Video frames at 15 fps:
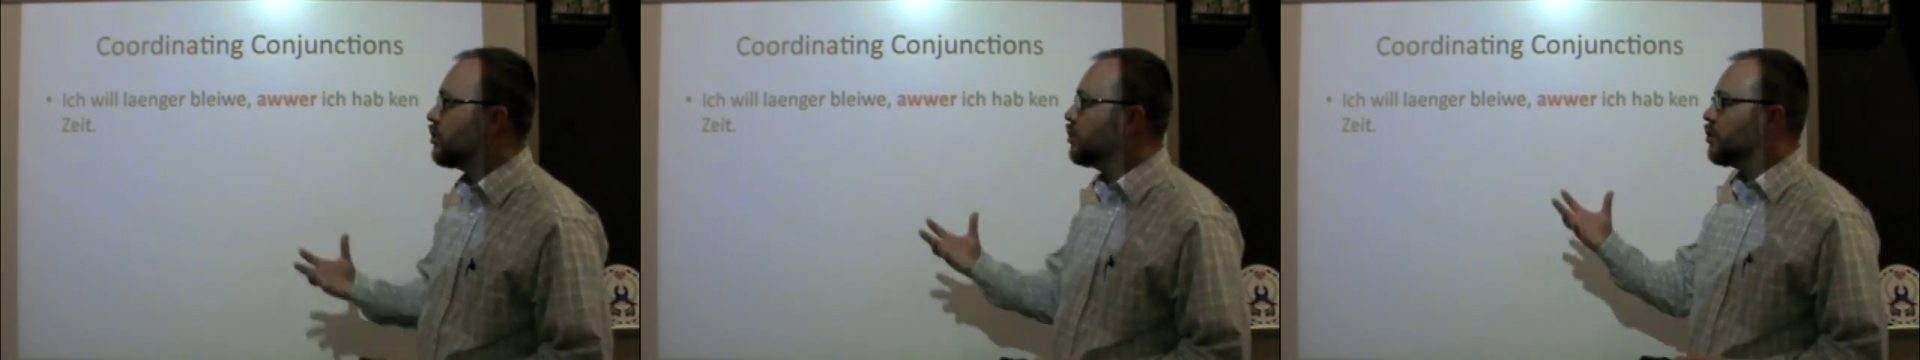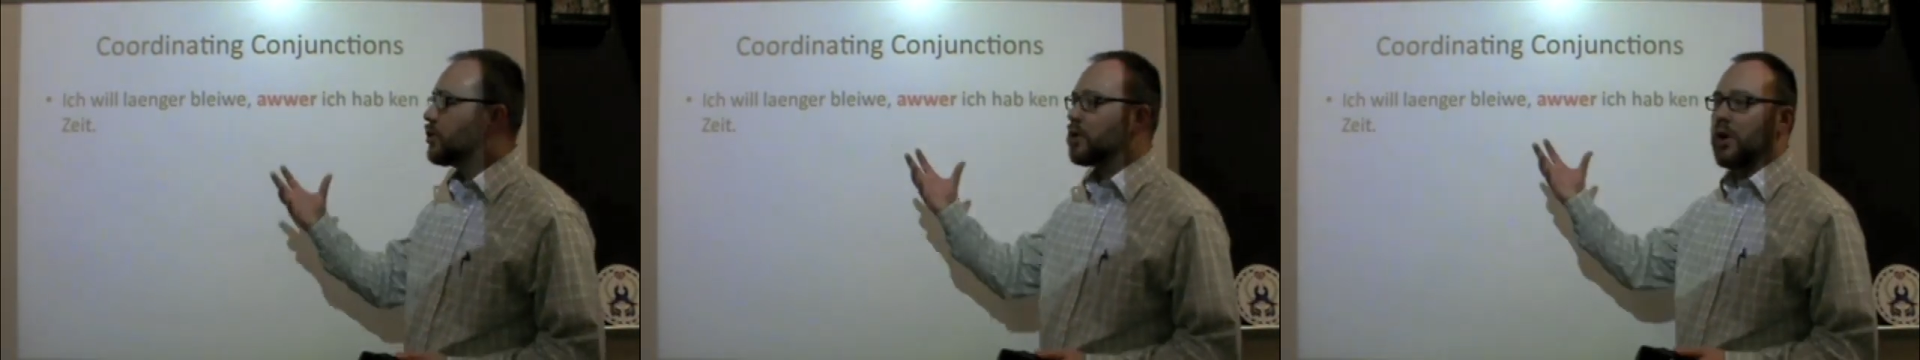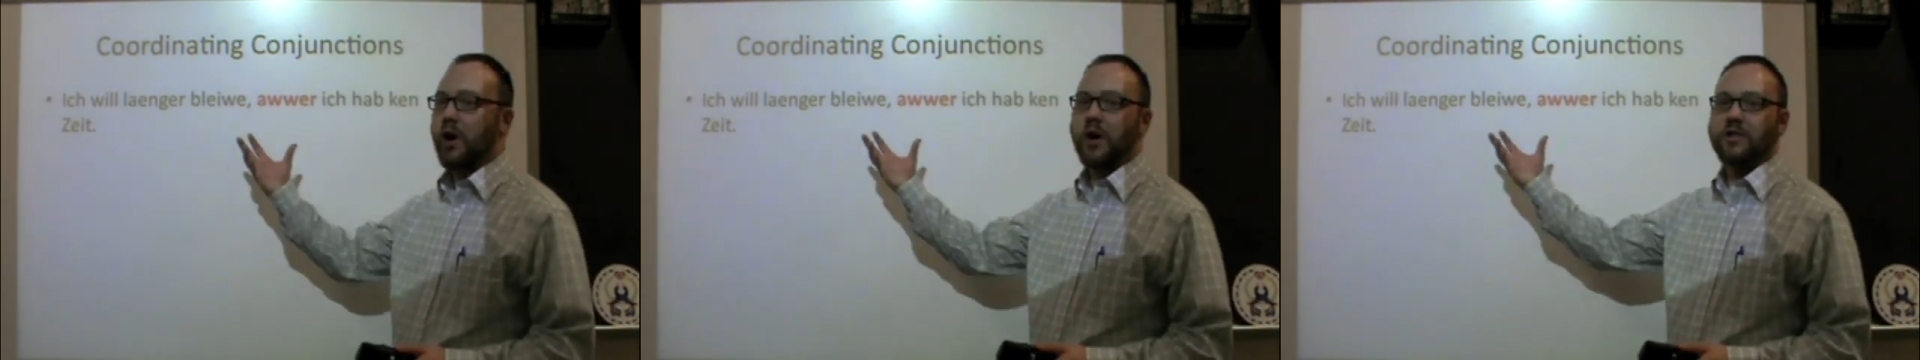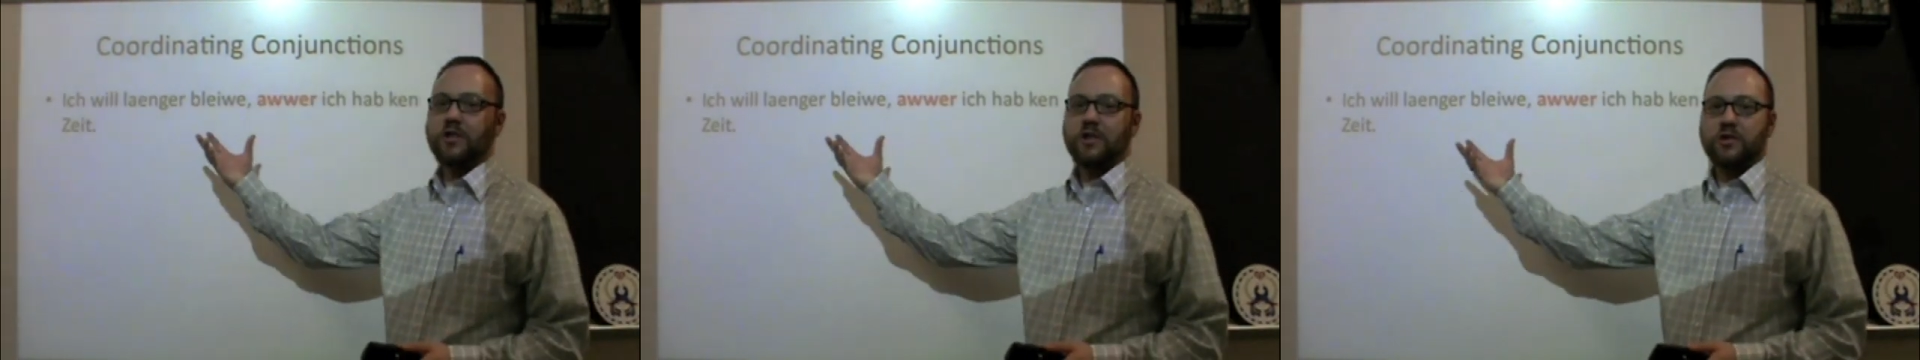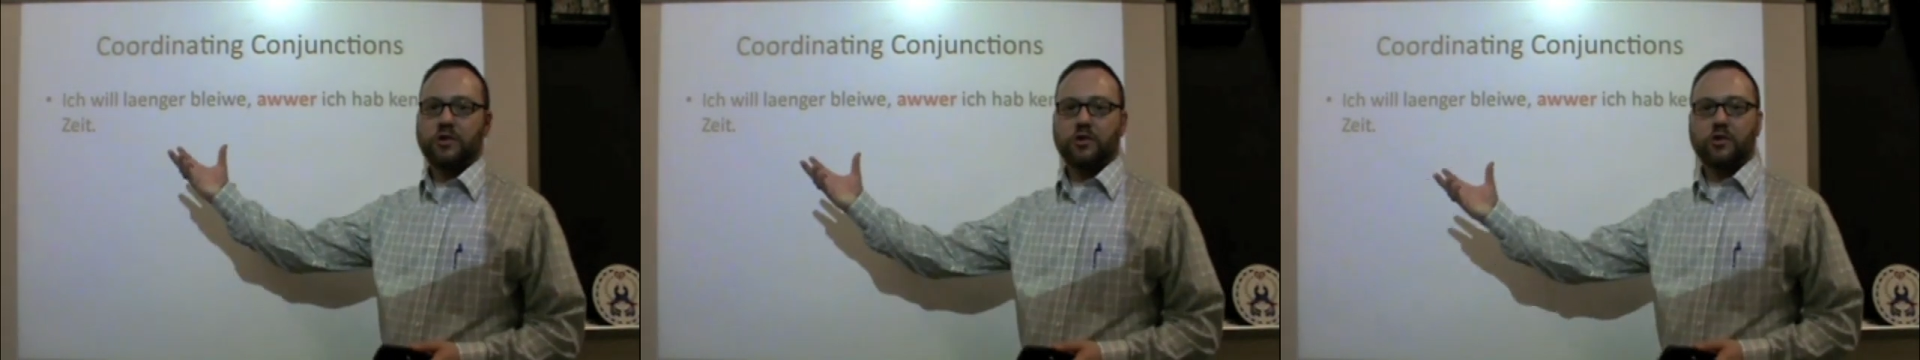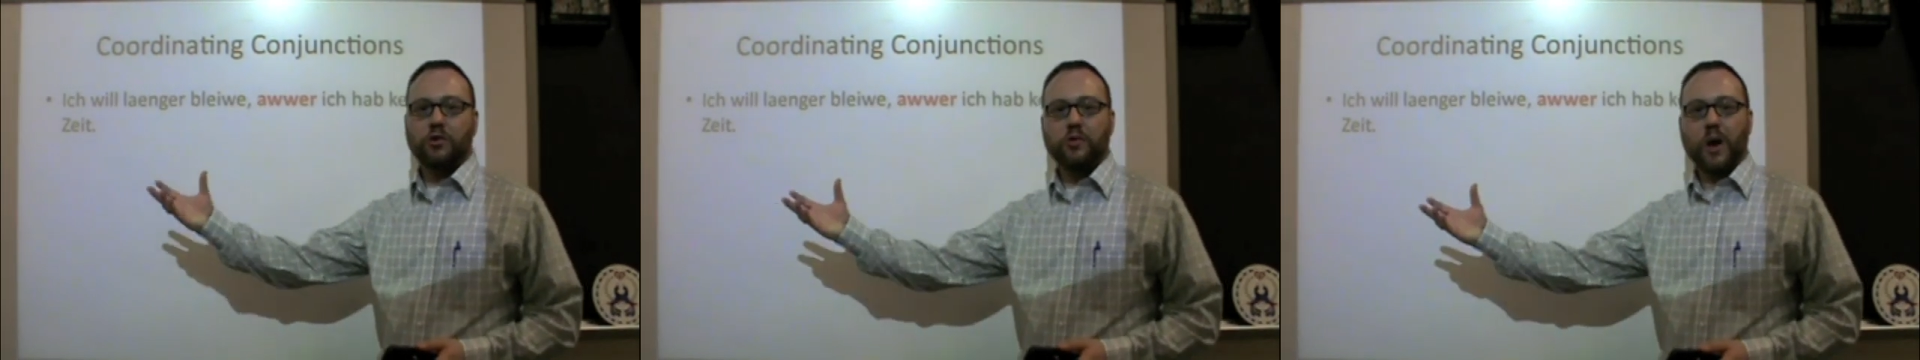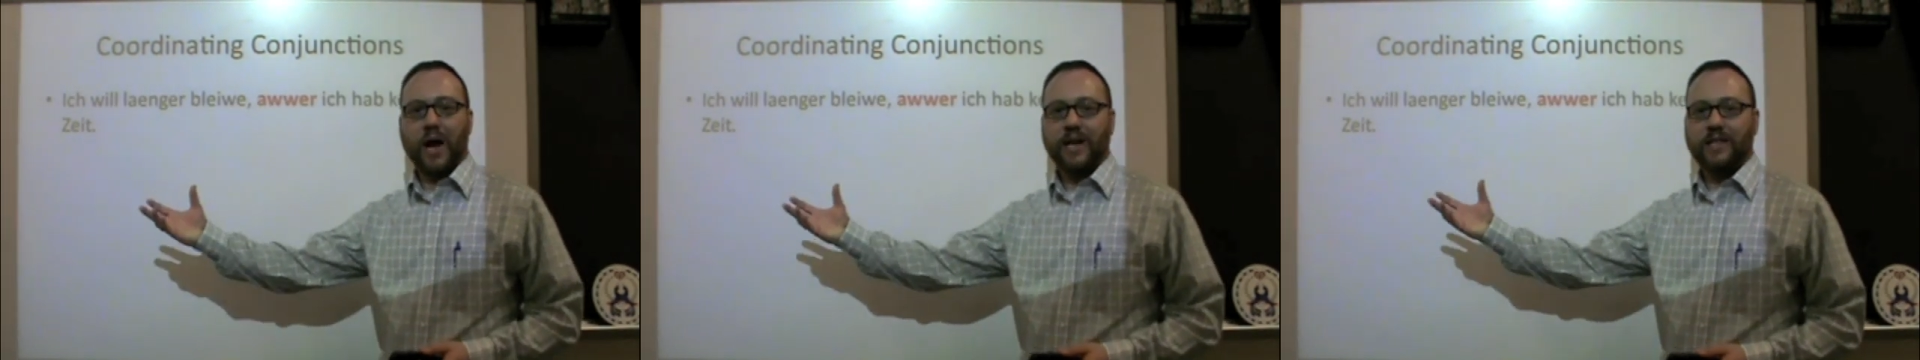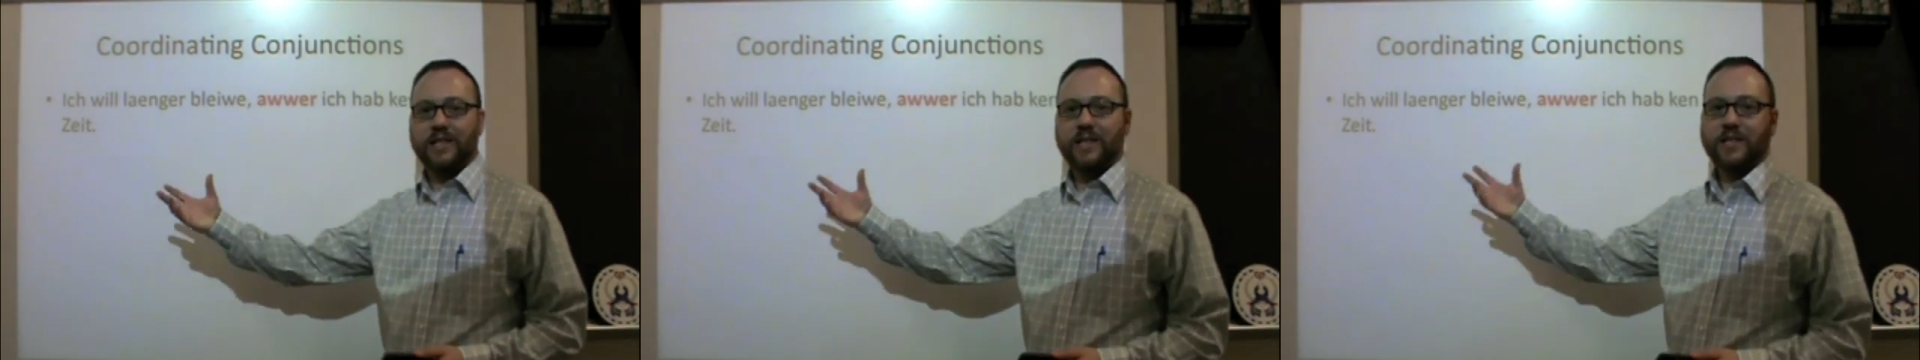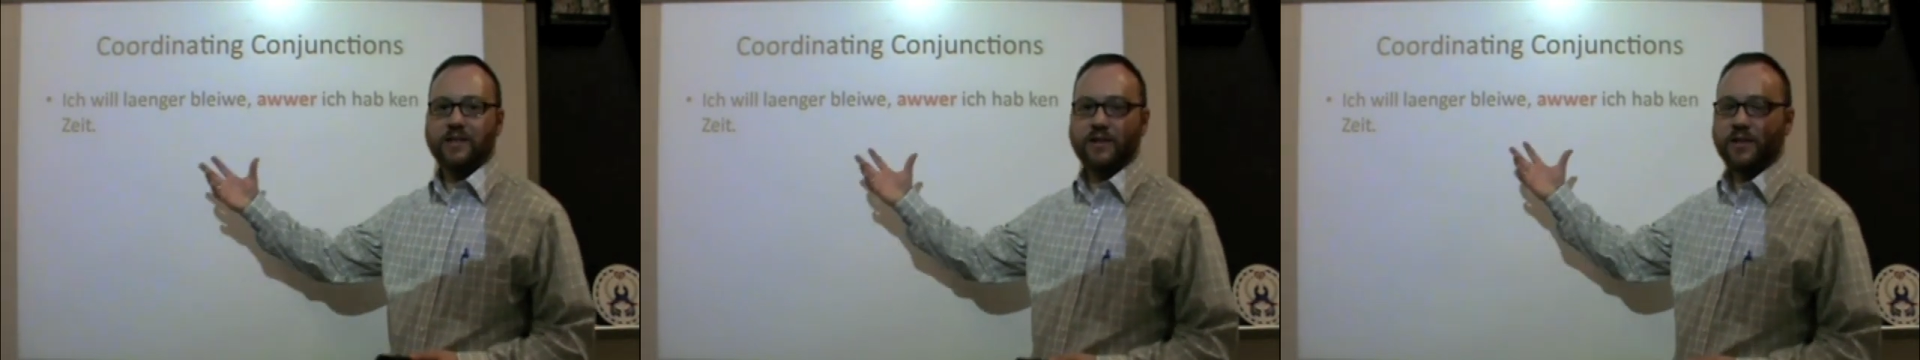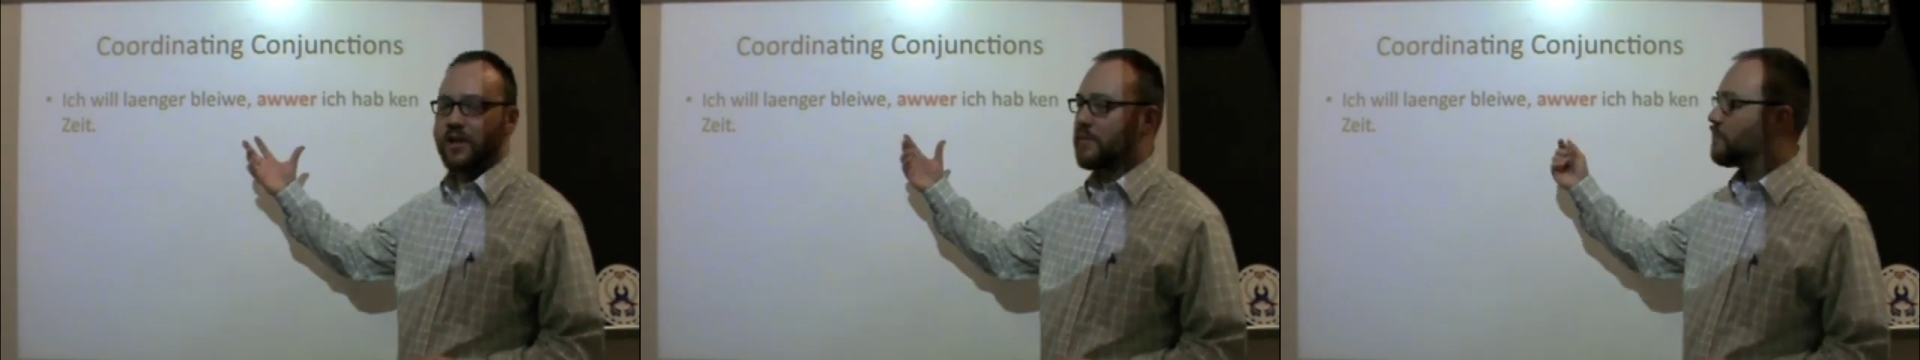two clauses or two
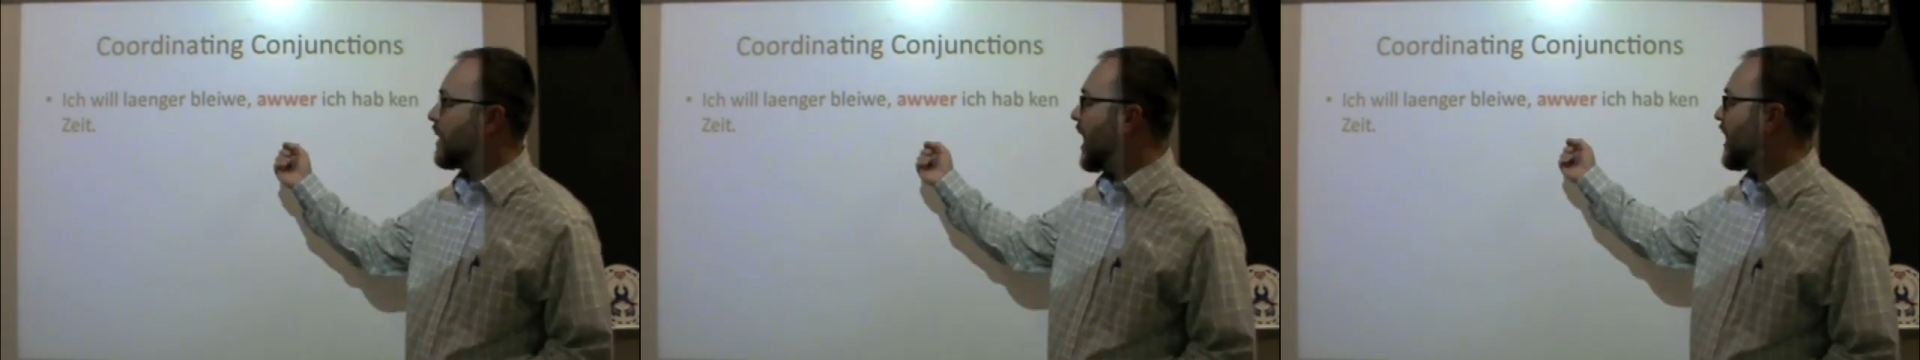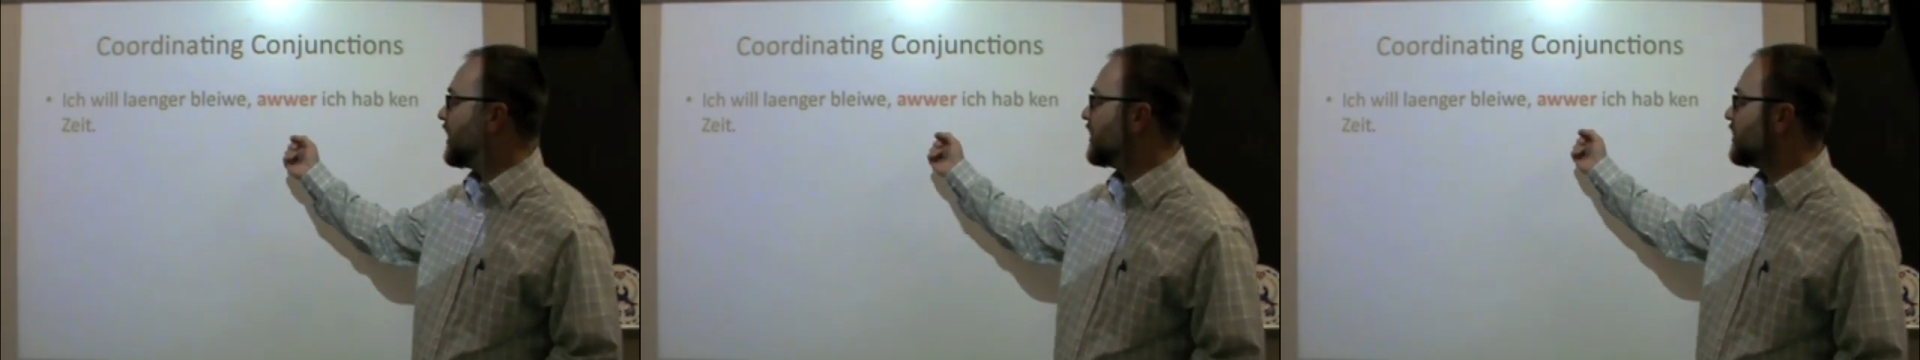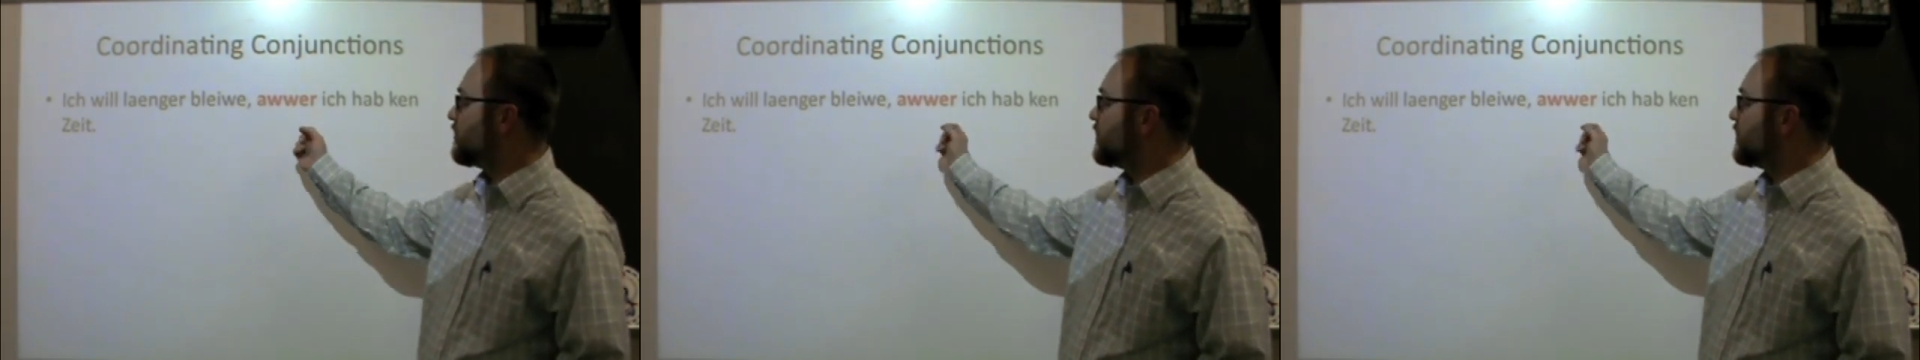ideas and combining